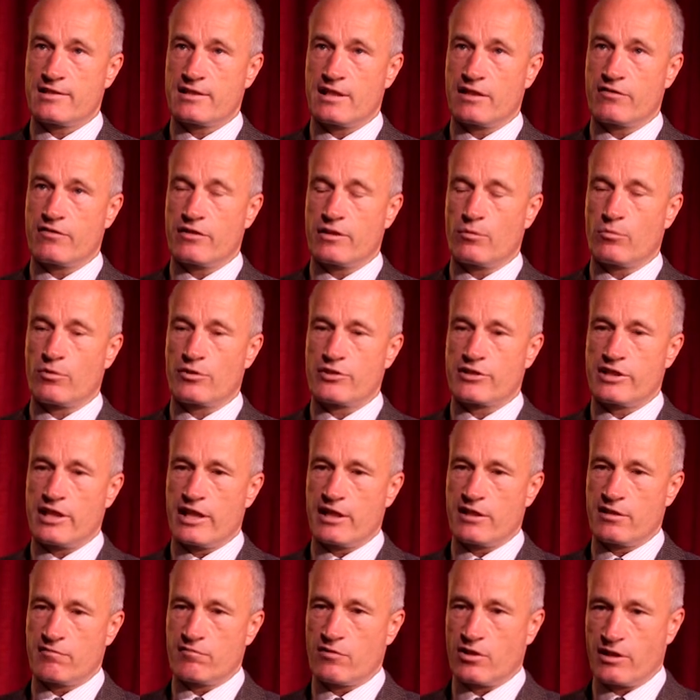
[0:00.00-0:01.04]
said that it wants to
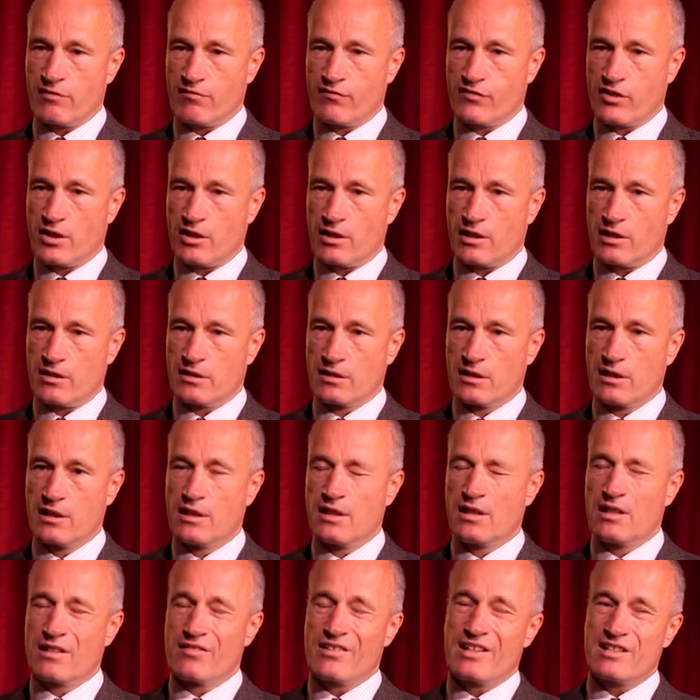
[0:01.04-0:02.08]
end a rocket fire.
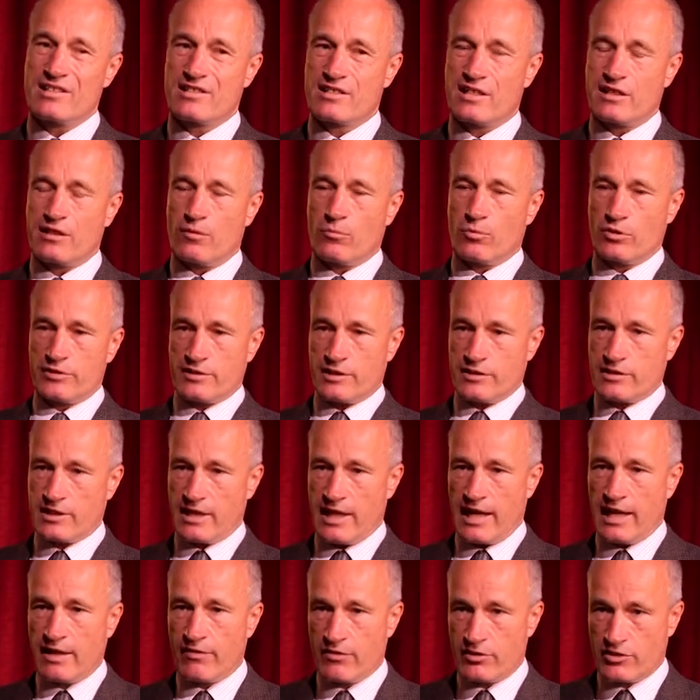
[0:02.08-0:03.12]
Then it said it wanted
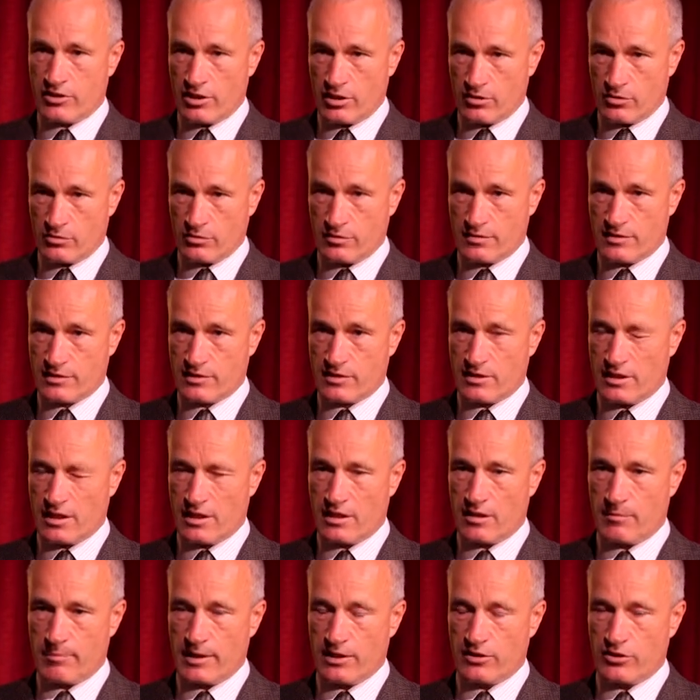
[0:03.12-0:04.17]
to end the tunnels
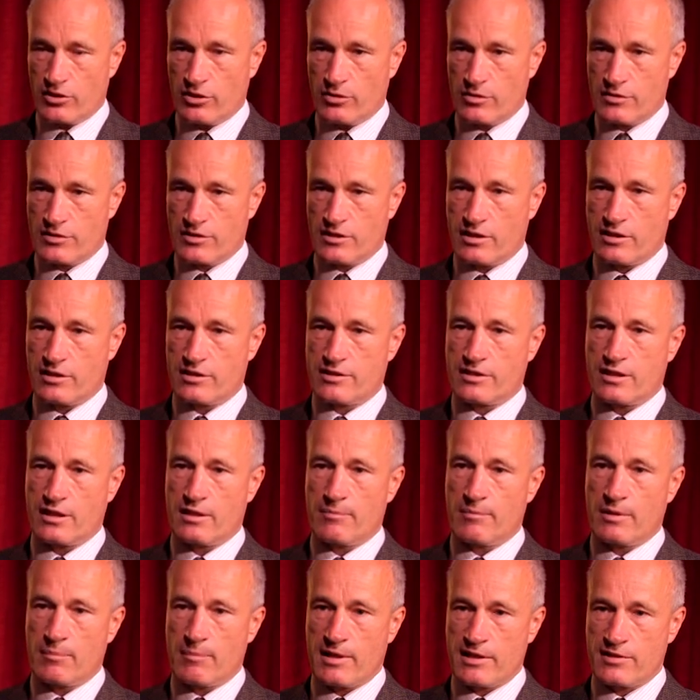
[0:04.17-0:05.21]
being used that
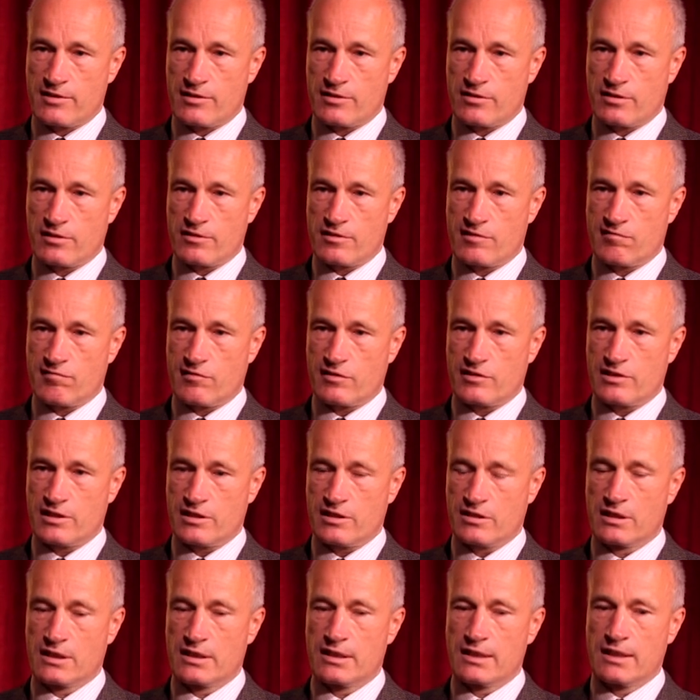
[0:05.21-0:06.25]
Hamas has
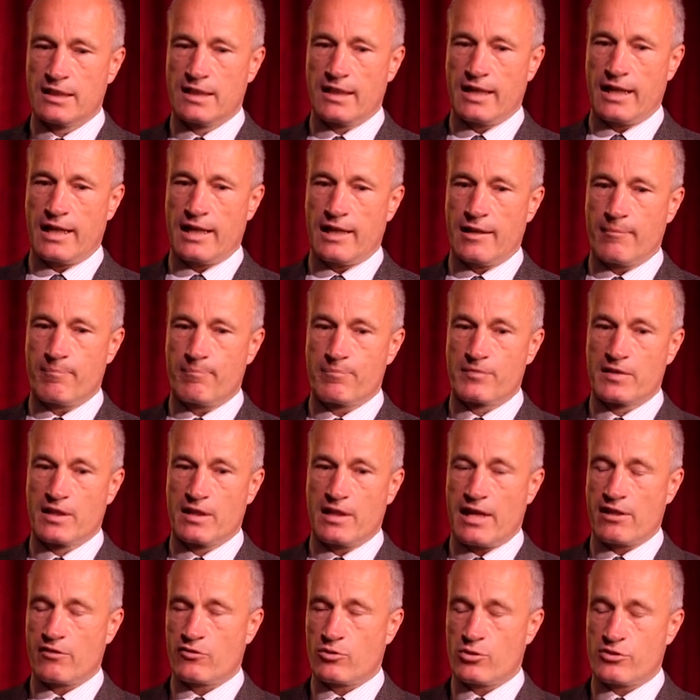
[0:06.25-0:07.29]
constructed. And
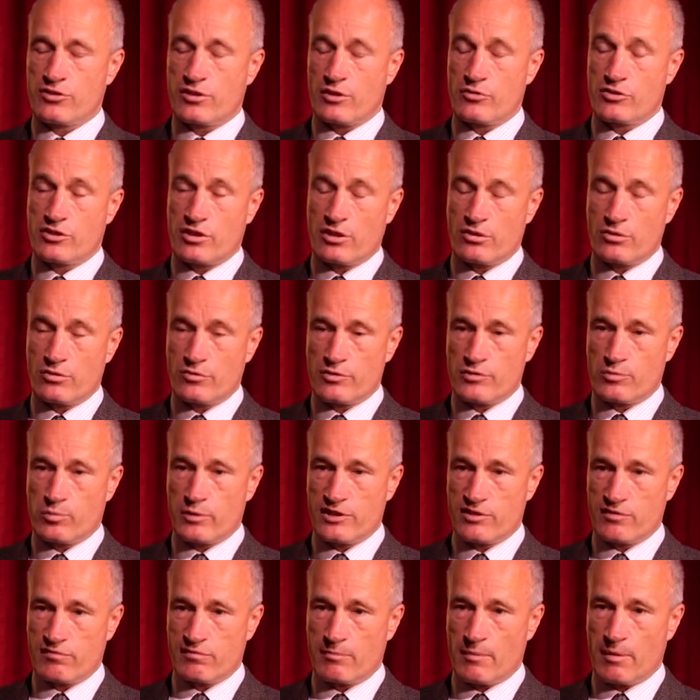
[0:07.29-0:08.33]
of course those tunnels, we
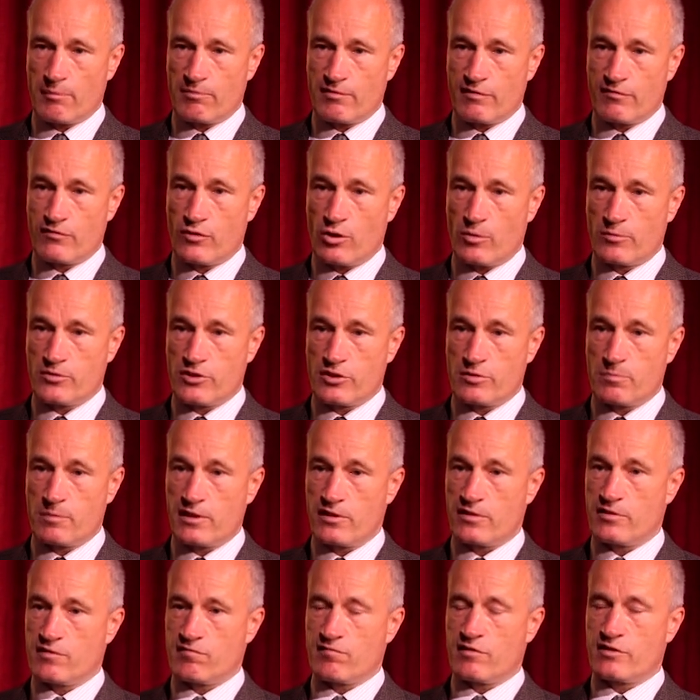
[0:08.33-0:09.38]
should remember, have not just been
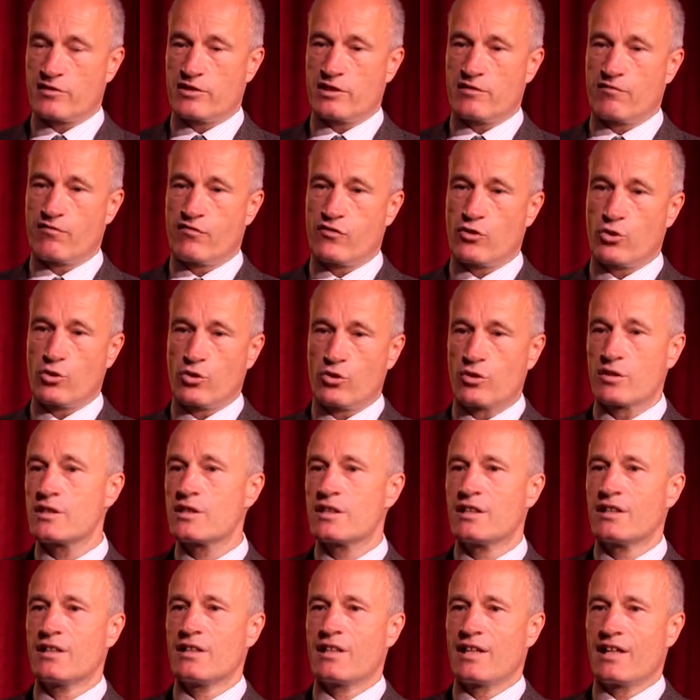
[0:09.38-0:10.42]
constructed for,
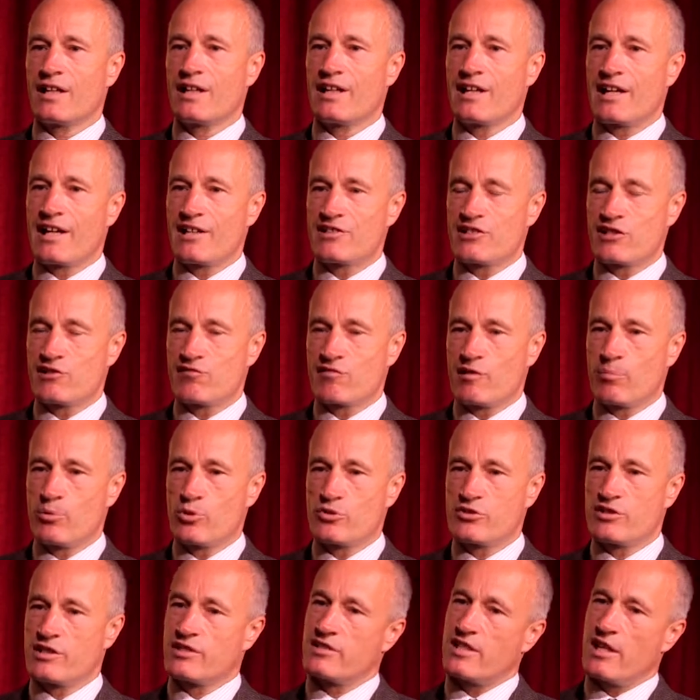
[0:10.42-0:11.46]
as Israel
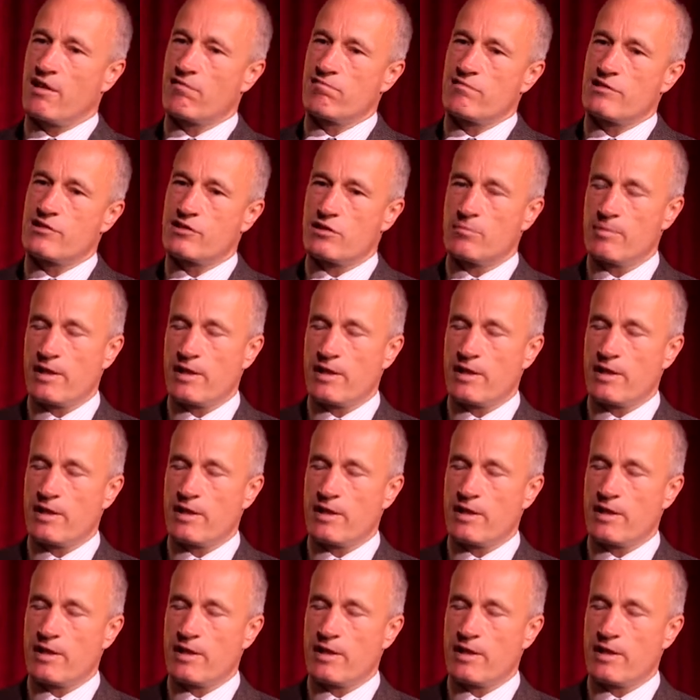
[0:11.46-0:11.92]
puts it, terrorists to